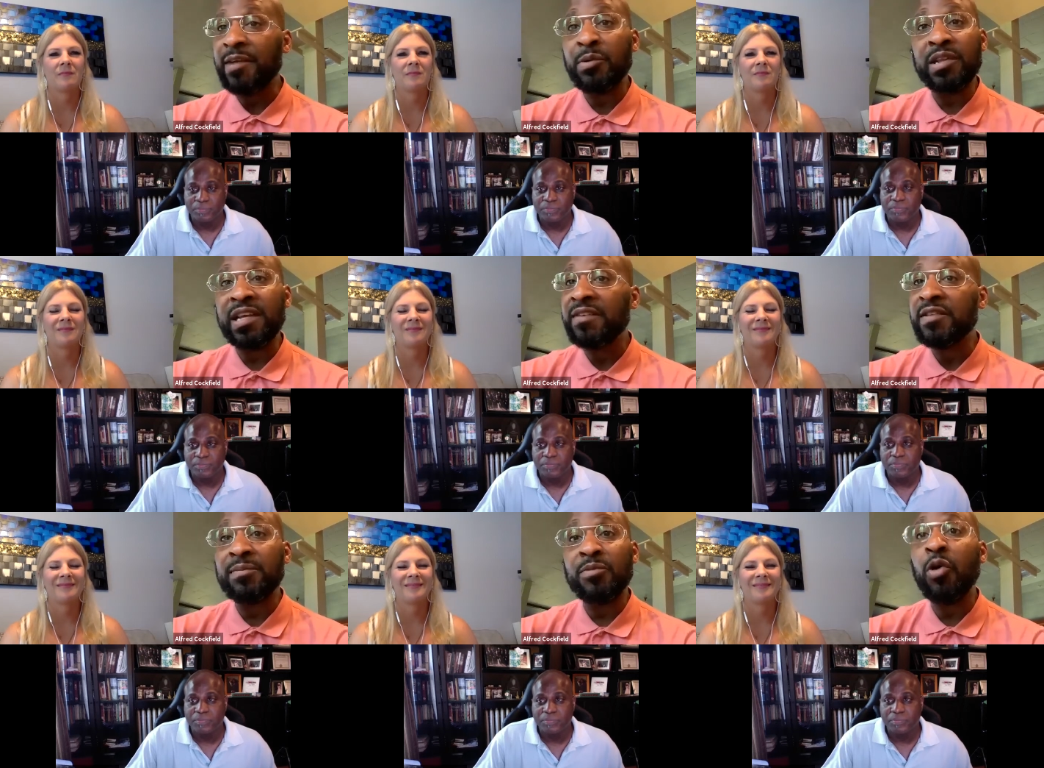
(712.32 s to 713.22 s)
Speaker 1: We want to give
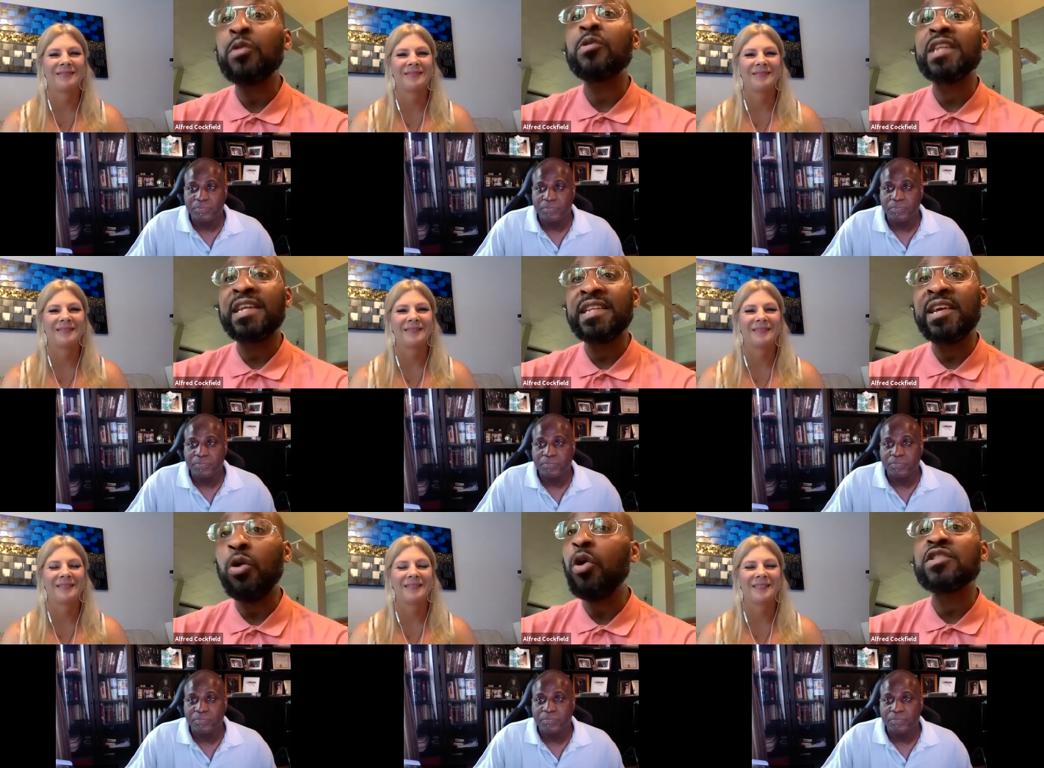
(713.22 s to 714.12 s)
them all what they
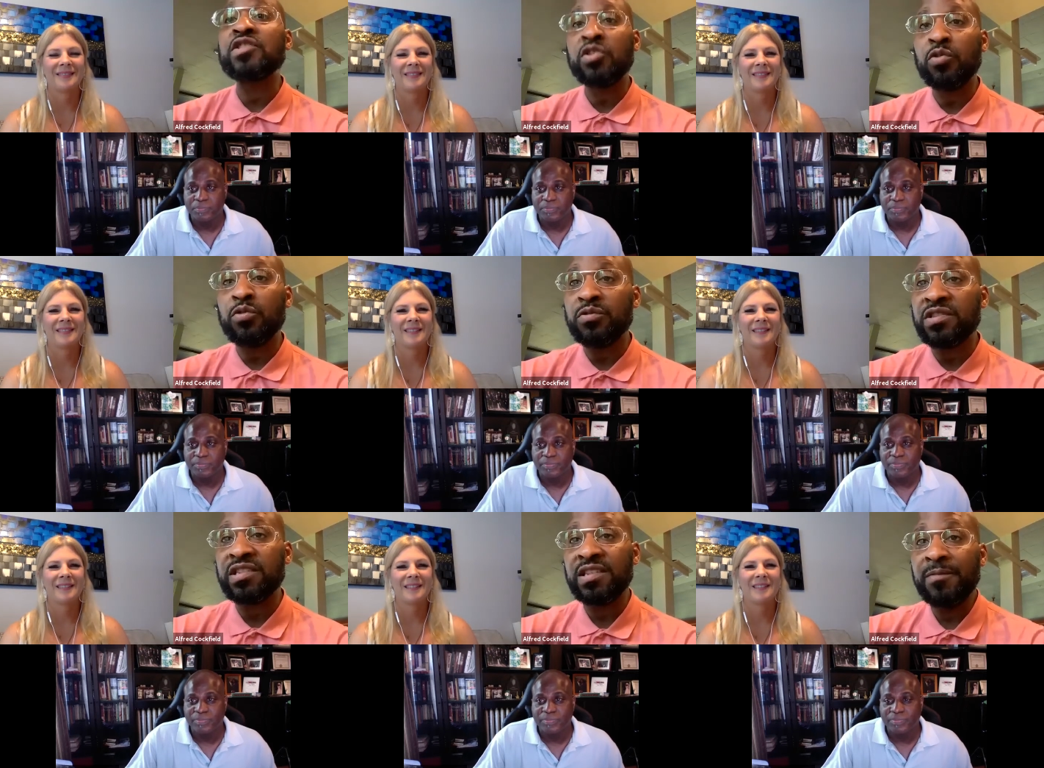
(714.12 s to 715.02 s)
need, all the
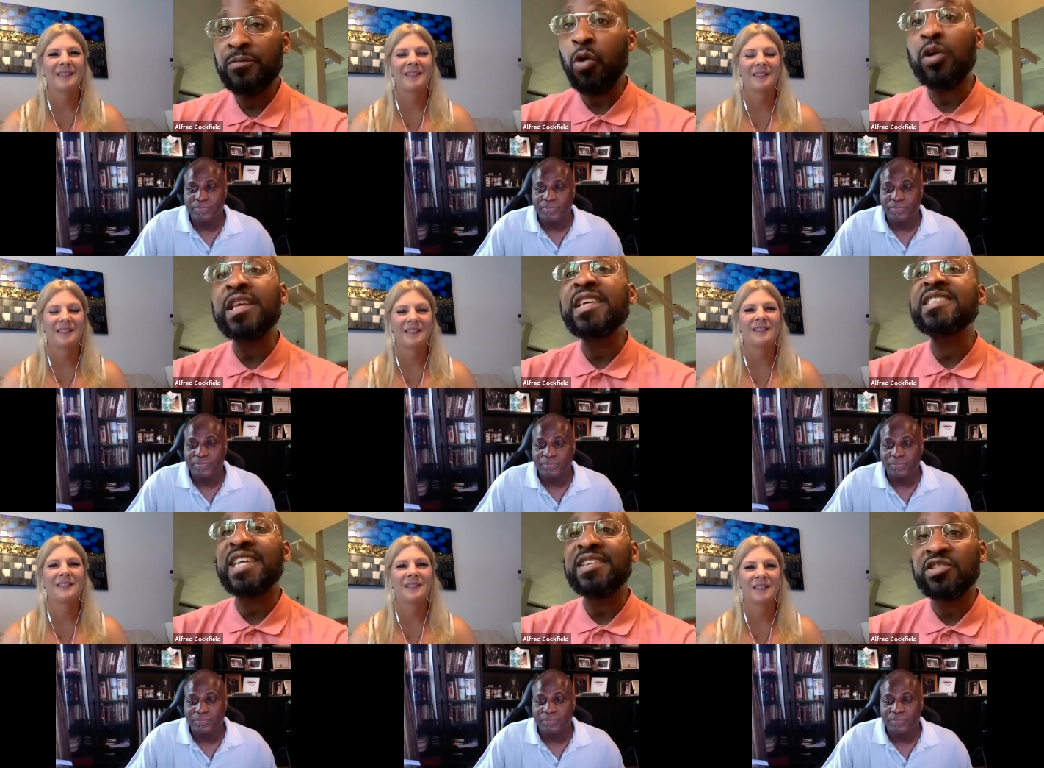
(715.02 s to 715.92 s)
tools, all the
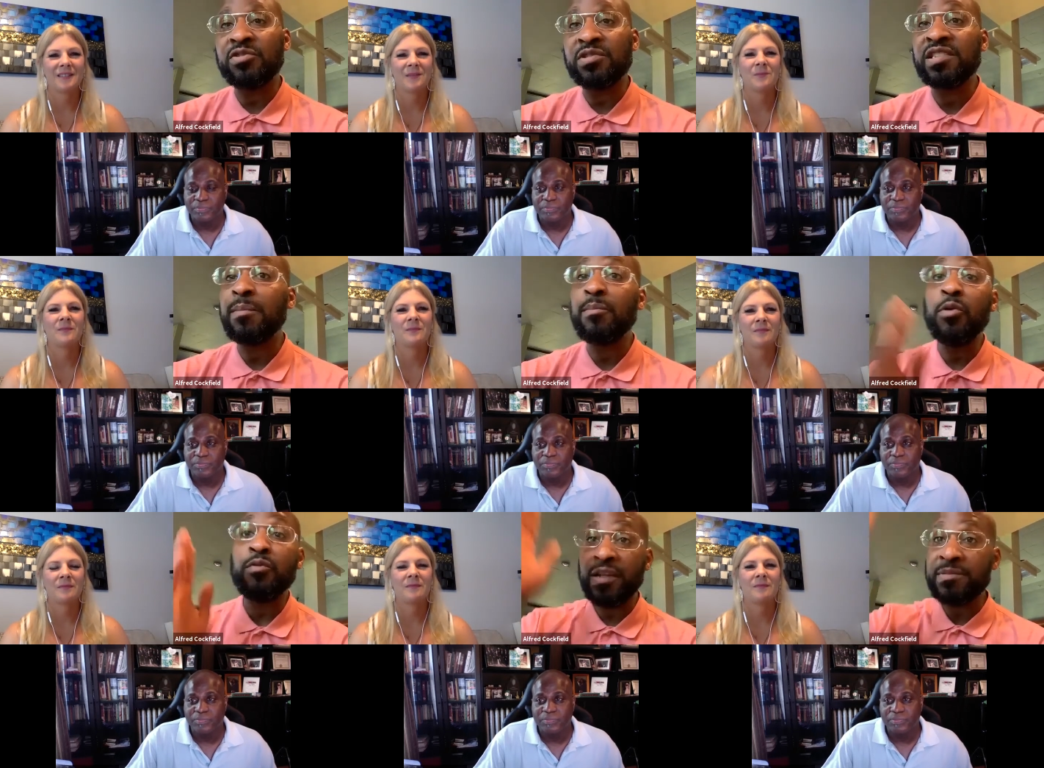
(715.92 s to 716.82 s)
essentials to
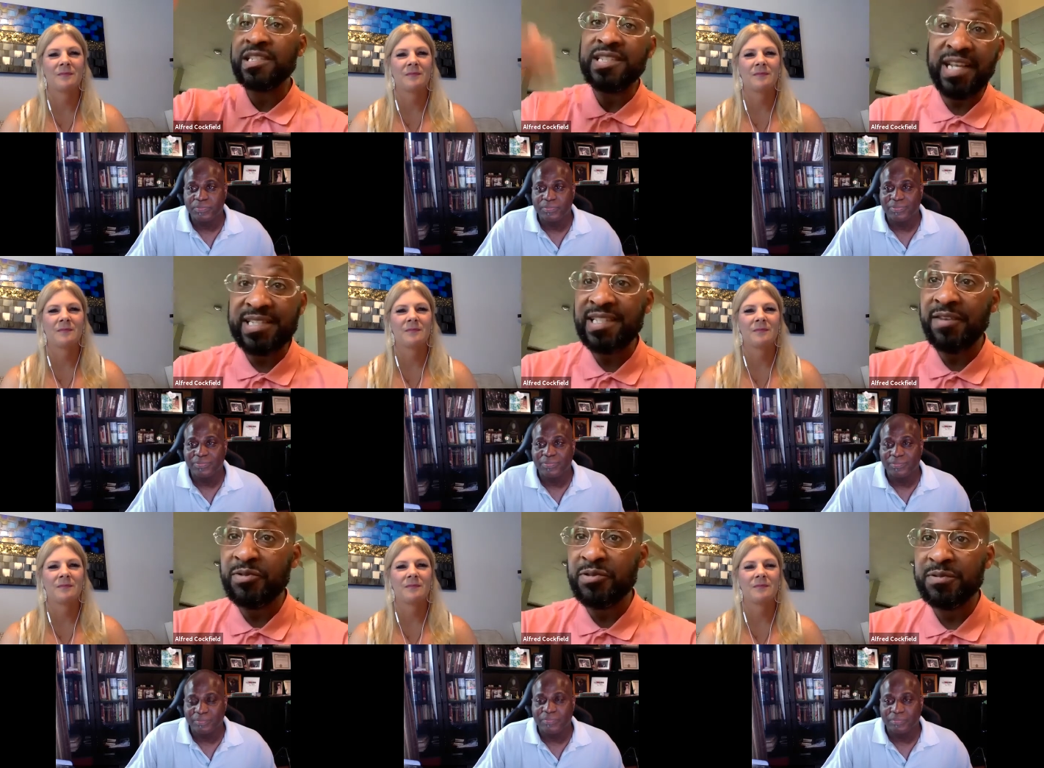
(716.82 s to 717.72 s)
move them to the next
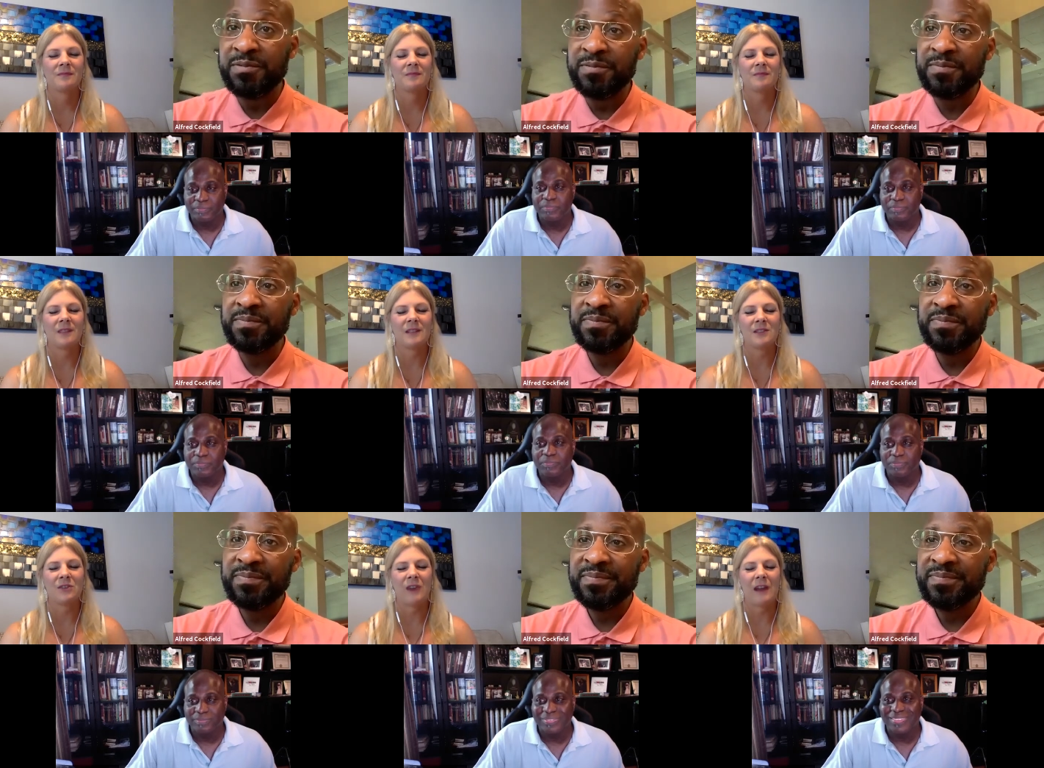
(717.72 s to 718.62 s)
level.
Speaker 2: That's
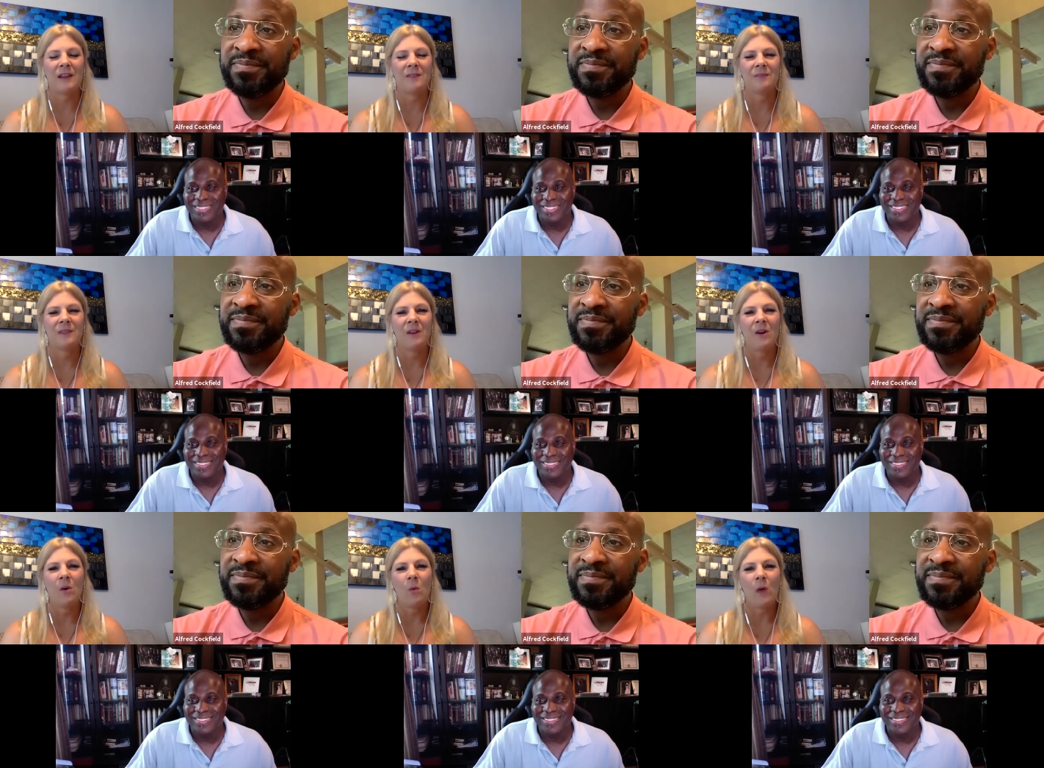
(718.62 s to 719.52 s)
great.
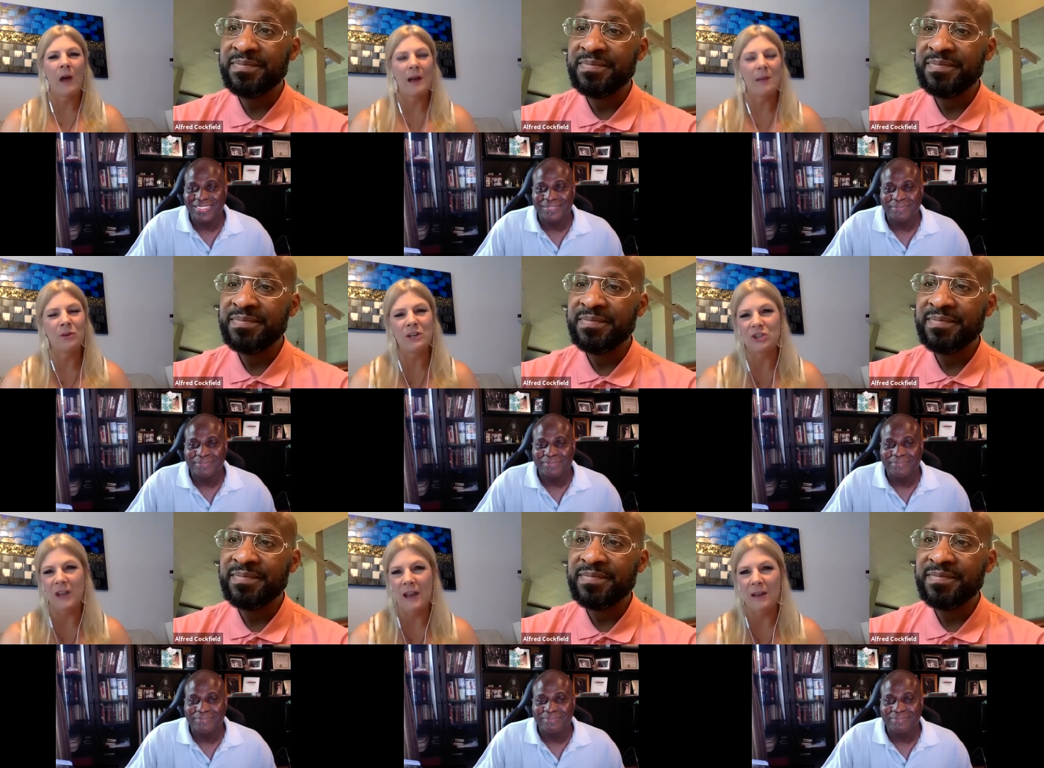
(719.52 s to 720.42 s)
Well, I
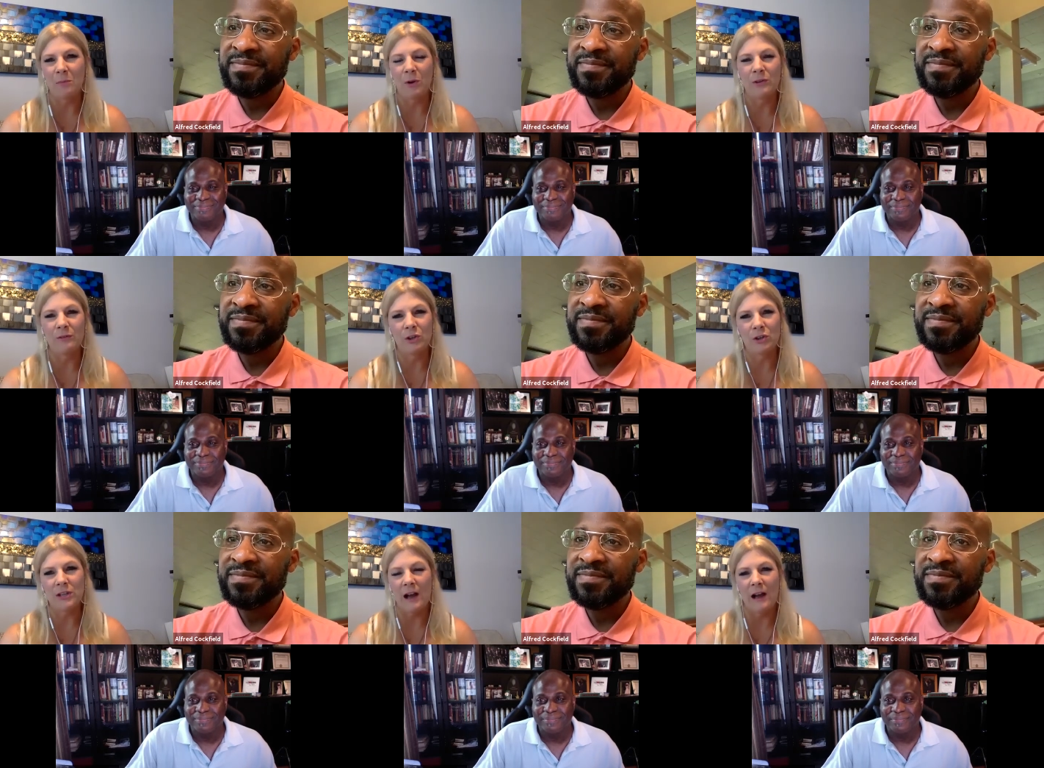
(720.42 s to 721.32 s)
appreciate both of your
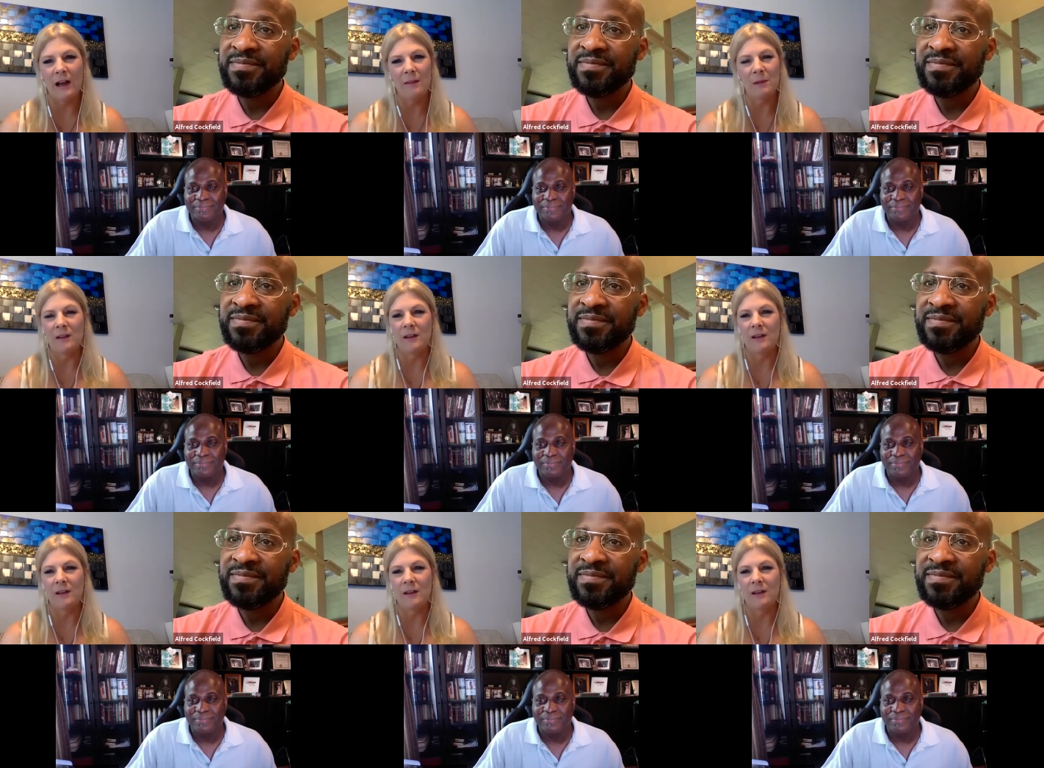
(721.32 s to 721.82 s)
time and,